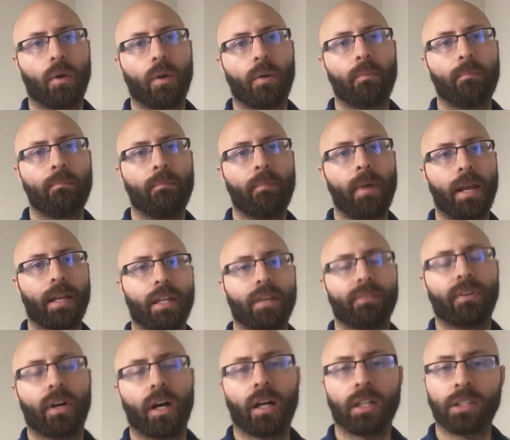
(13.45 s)
Many of
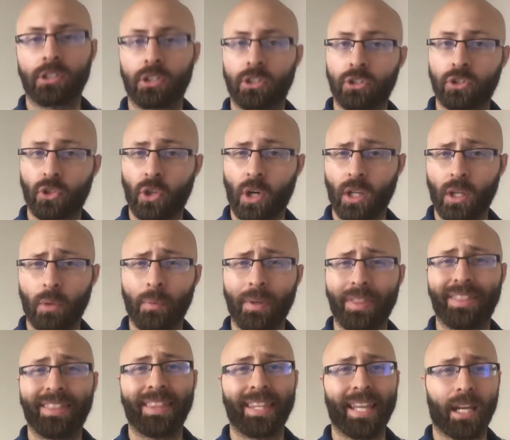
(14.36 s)
us are struggling with
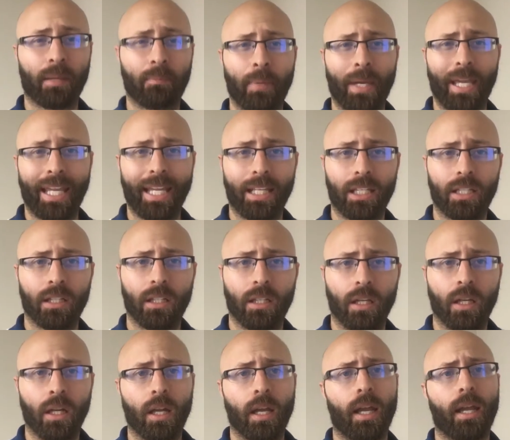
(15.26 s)
neck pain,
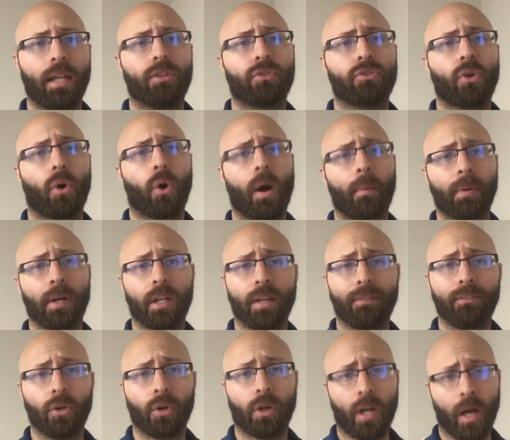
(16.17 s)
and so I'm going to give
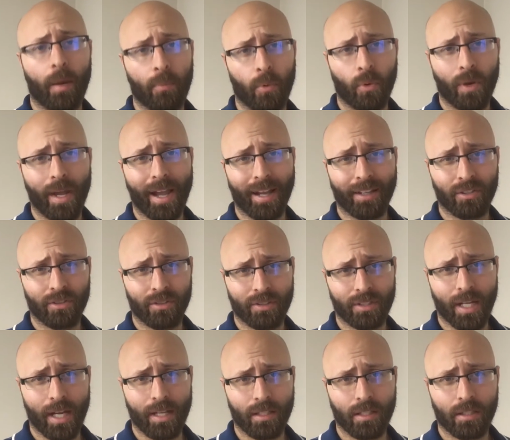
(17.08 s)
you a couple
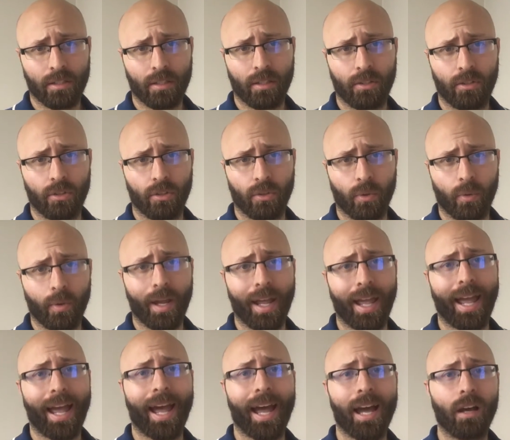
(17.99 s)
exercises to do
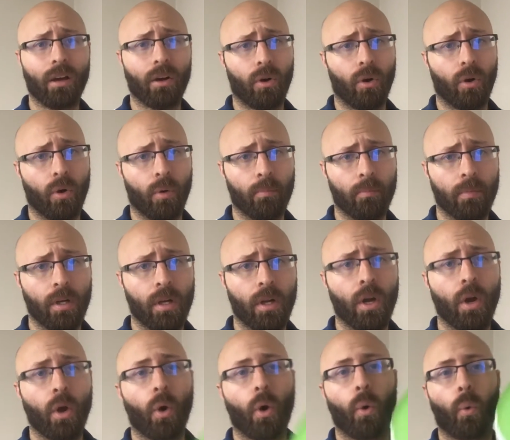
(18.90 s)
at home
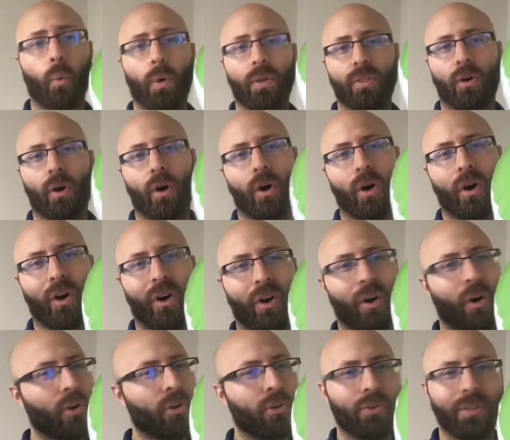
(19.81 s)
with
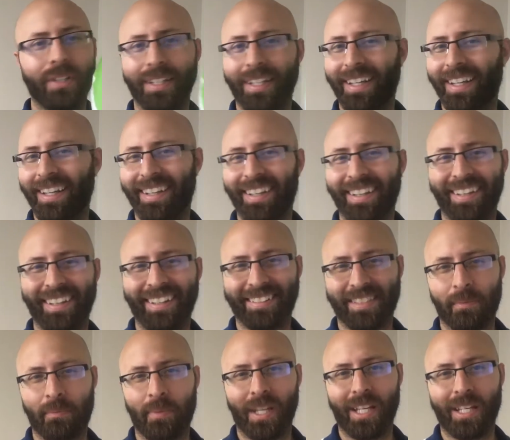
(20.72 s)
all you need is a
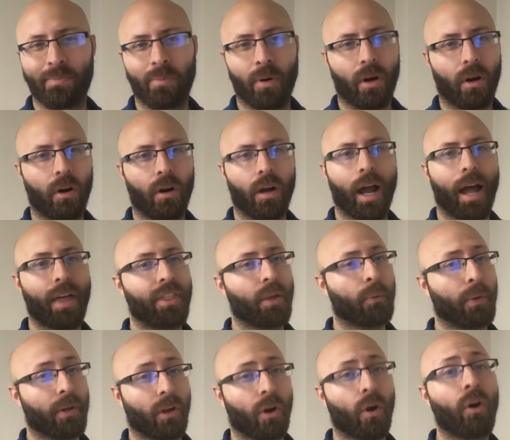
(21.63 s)
beach ball. I think
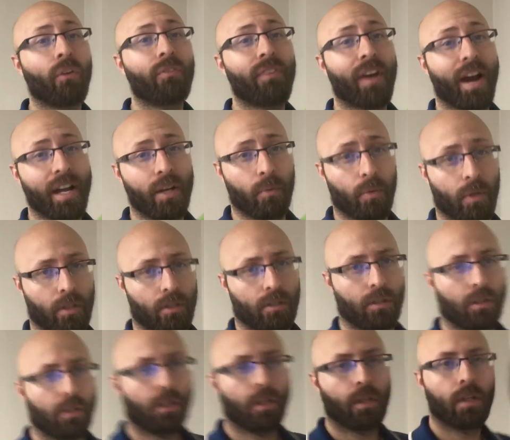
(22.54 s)
we can all find one.
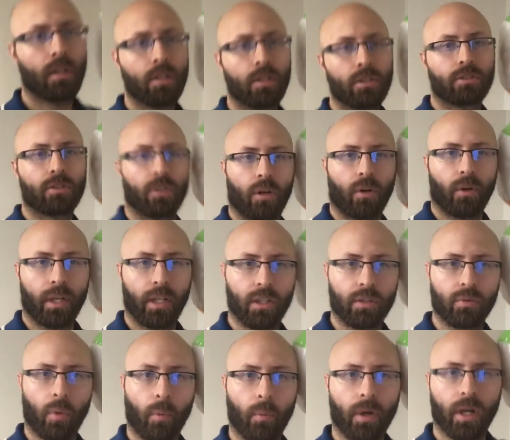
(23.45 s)
So here's
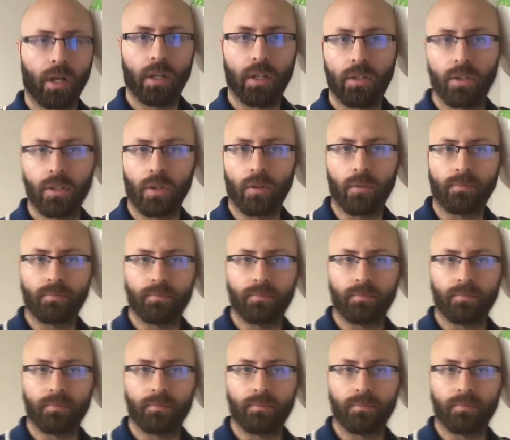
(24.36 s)
what we're going to do.